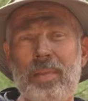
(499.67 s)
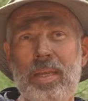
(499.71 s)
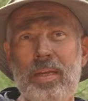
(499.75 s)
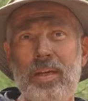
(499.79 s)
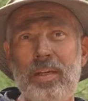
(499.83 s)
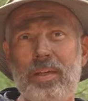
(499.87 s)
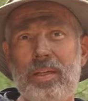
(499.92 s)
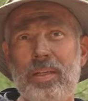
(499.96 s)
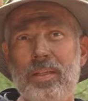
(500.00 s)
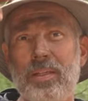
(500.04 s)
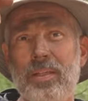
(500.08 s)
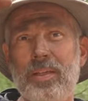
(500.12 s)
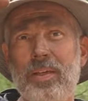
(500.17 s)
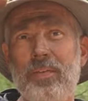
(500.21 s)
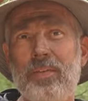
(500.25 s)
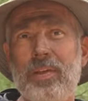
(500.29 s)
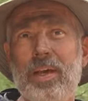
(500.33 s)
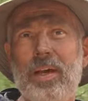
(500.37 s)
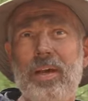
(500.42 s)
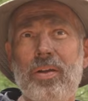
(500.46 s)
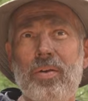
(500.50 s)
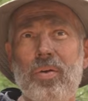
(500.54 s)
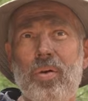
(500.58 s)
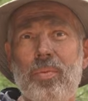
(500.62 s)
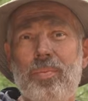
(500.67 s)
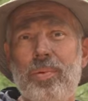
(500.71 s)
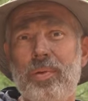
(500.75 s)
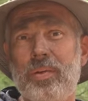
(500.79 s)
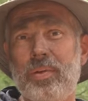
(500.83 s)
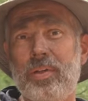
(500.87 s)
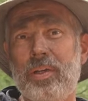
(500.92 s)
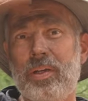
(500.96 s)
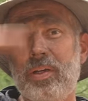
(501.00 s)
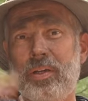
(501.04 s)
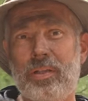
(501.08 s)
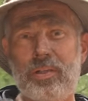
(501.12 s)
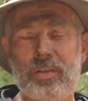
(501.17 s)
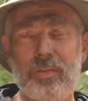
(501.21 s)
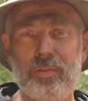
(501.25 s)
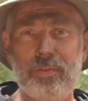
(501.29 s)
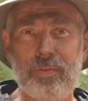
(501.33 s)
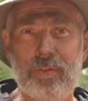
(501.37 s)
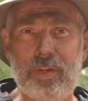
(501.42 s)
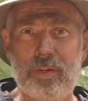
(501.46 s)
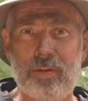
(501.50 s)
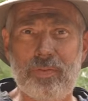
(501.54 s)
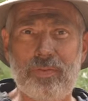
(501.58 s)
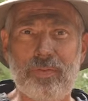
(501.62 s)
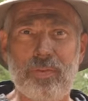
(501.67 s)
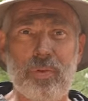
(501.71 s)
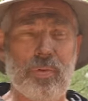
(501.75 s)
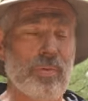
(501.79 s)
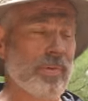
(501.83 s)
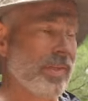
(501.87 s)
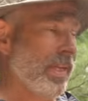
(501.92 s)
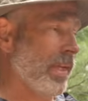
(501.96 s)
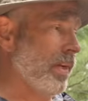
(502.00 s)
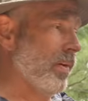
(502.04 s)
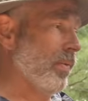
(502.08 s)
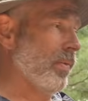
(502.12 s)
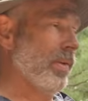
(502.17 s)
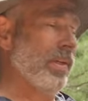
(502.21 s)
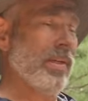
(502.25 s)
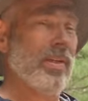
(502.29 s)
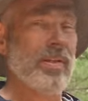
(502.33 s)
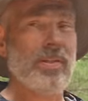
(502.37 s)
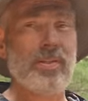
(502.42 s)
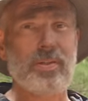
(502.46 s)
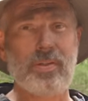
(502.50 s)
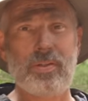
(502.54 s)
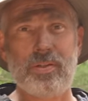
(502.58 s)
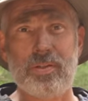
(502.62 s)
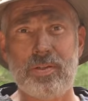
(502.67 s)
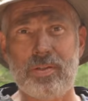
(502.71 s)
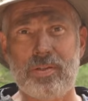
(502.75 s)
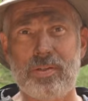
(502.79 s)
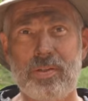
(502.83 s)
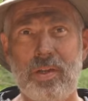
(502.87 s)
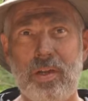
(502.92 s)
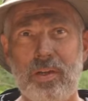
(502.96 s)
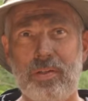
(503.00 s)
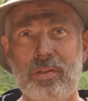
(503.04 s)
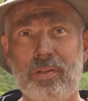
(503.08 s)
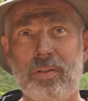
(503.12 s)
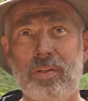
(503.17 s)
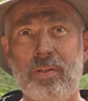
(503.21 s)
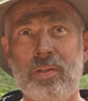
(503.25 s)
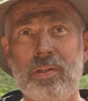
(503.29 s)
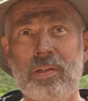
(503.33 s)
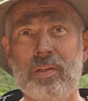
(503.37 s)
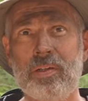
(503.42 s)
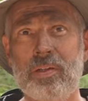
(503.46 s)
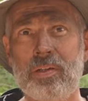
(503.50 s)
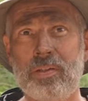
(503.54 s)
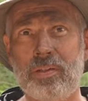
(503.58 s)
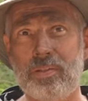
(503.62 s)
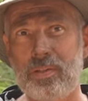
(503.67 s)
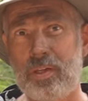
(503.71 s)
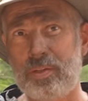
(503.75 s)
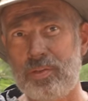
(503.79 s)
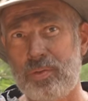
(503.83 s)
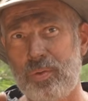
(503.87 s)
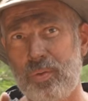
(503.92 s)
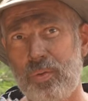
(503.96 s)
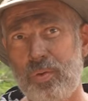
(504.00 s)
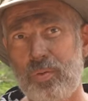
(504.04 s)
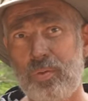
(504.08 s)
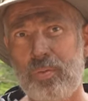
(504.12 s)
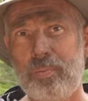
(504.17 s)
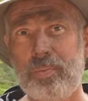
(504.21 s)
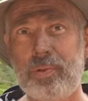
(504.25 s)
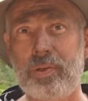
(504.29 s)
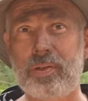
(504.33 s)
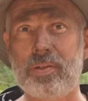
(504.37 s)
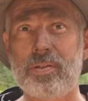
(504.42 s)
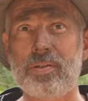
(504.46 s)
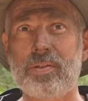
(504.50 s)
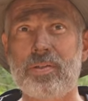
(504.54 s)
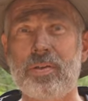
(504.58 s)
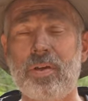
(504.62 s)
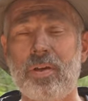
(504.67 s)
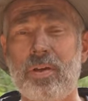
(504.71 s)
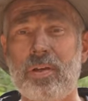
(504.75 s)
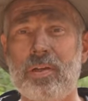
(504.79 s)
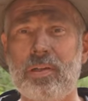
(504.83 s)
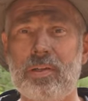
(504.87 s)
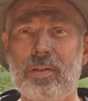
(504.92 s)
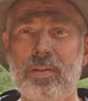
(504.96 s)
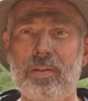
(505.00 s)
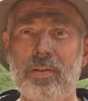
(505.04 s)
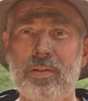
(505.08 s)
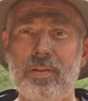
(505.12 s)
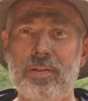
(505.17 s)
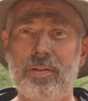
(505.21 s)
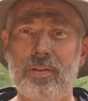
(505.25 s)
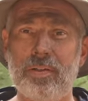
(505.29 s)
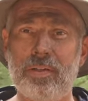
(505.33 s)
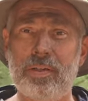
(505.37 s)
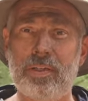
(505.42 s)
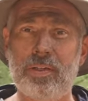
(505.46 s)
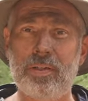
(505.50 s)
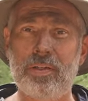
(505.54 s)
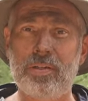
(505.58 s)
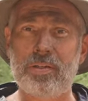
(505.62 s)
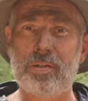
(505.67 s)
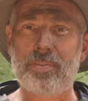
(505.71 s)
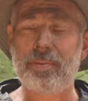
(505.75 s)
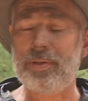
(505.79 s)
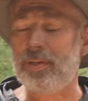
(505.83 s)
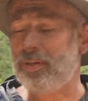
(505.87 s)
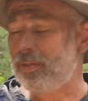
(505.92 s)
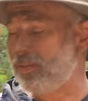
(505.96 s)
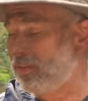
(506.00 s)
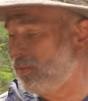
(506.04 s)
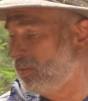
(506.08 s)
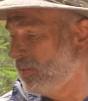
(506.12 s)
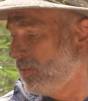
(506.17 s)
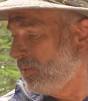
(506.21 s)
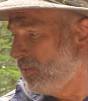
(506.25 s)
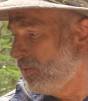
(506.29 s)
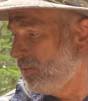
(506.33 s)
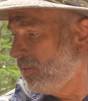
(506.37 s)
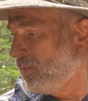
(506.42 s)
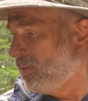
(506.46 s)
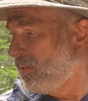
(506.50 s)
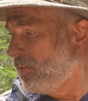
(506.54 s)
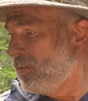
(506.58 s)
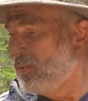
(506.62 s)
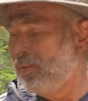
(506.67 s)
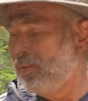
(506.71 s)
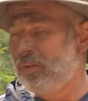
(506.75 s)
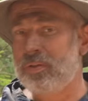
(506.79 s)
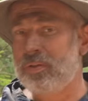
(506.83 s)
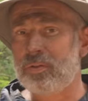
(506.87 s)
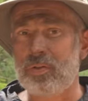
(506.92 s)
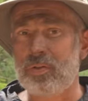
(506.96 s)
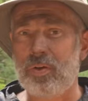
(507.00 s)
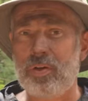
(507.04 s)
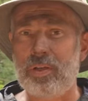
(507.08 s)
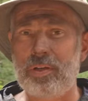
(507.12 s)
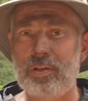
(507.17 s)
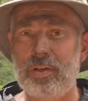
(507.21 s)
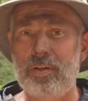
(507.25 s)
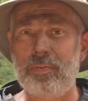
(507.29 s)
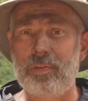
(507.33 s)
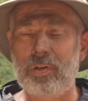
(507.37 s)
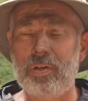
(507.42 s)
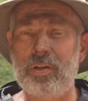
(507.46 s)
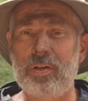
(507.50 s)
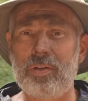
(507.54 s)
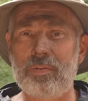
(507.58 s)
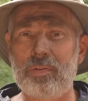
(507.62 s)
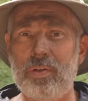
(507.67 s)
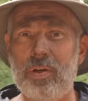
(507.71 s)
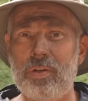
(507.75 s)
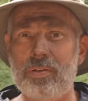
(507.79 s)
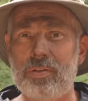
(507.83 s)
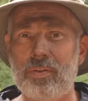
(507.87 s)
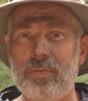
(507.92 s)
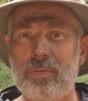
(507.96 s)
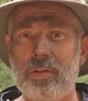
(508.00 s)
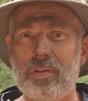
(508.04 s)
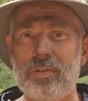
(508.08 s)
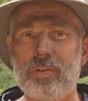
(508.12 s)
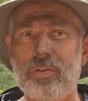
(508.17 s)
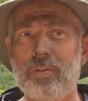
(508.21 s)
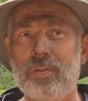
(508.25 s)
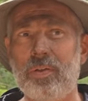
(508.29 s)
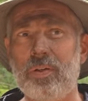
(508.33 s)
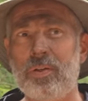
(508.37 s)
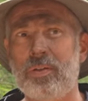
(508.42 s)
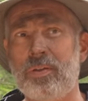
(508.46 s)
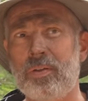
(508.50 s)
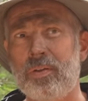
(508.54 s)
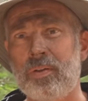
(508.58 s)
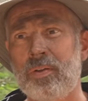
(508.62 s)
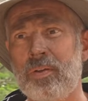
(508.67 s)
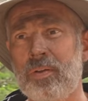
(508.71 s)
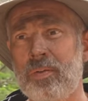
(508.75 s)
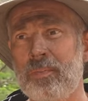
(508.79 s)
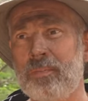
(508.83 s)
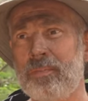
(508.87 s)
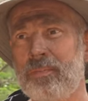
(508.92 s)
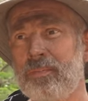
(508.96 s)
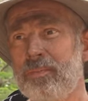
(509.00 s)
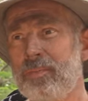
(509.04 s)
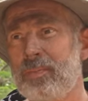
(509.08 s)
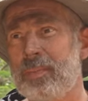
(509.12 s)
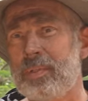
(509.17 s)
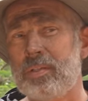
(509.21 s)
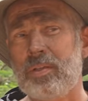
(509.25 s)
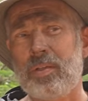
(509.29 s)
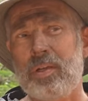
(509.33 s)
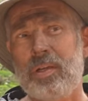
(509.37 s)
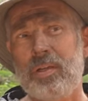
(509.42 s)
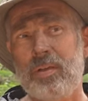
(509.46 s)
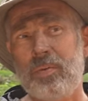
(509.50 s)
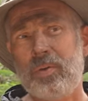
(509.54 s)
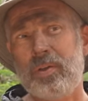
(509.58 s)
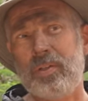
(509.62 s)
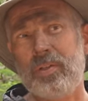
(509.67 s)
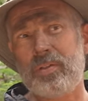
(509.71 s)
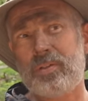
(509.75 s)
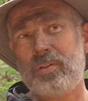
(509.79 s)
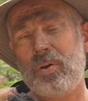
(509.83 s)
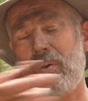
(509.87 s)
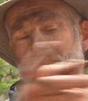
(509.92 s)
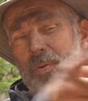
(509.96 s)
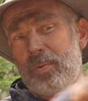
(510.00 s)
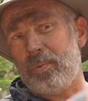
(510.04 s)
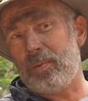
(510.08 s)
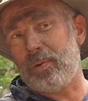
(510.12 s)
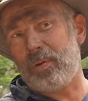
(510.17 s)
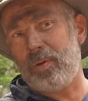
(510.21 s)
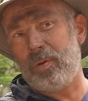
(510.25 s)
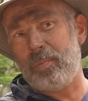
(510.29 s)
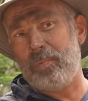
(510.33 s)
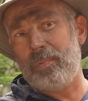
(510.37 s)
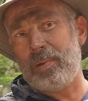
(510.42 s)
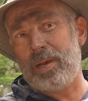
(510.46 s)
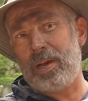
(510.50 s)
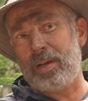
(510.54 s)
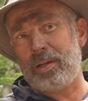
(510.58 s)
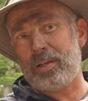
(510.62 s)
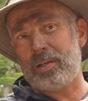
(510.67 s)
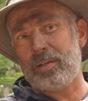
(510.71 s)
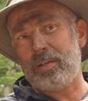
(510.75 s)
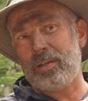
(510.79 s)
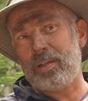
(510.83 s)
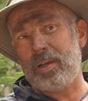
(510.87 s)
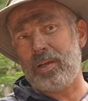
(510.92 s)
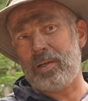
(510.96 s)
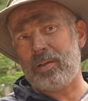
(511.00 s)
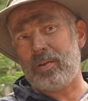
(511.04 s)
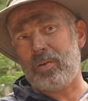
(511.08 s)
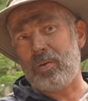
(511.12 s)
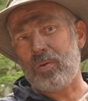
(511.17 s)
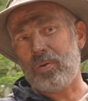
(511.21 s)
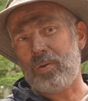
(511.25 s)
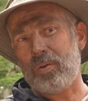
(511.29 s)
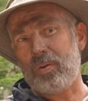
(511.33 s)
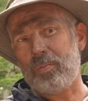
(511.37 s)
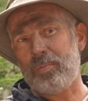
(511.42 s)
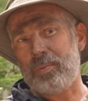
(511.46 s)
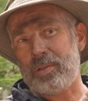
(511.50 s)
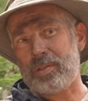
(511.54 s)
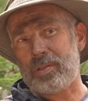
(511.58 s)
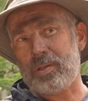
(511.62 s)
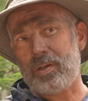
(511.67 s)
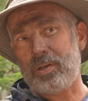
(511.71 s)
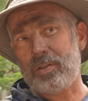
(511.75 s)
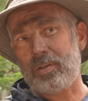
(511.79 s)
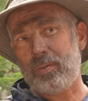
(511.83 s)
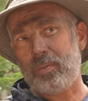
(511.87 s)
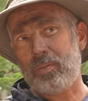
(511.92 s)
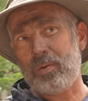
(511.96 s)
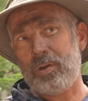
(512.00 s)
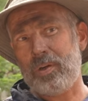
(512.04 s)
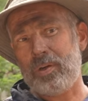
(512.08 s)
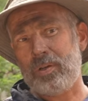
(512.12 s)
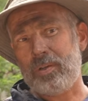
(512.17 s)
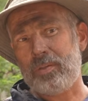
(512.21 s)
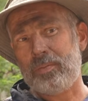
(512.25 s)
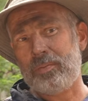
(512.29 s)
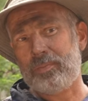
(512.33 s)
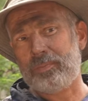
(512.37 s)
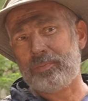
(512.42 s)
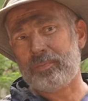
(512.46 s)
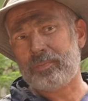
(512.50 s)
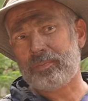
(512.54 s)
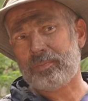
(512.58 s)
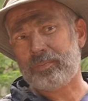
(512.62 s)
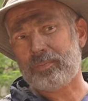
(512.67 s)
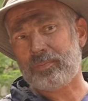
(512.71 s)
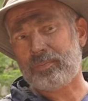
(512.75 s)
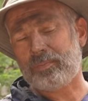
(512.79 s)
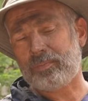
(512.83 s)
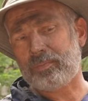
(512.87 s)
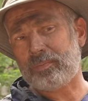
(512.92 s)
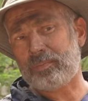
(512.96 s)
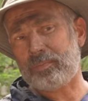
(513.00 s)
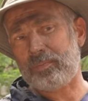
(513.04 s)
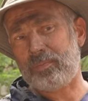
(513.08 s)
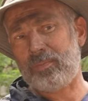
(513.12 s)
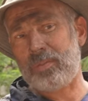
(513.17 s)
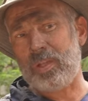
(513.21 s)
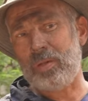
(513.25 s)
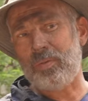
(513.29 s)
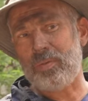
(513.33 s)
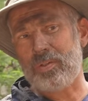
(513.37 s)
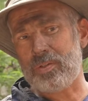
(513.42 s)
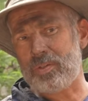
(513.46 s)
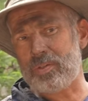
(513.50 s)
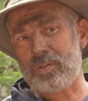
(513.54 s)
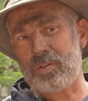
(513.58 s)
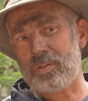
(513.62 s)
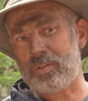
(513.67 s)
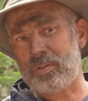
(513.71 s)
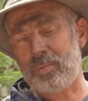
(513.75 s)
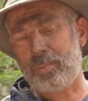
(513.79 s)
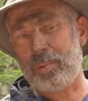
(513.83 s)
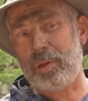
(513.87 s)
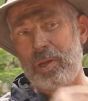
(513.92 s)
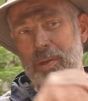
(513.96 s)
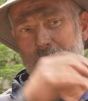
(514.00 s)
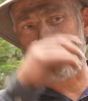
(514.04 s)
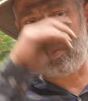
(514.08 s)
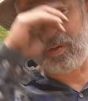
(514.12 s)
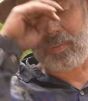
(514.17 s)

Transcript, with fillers: I can leave that open to get airflow down into this section because that door will be inside a uh, heated space. So I, am going to have lots of ventilation. So anyway, the tote will go back into that corner beside the well, which is just a pipe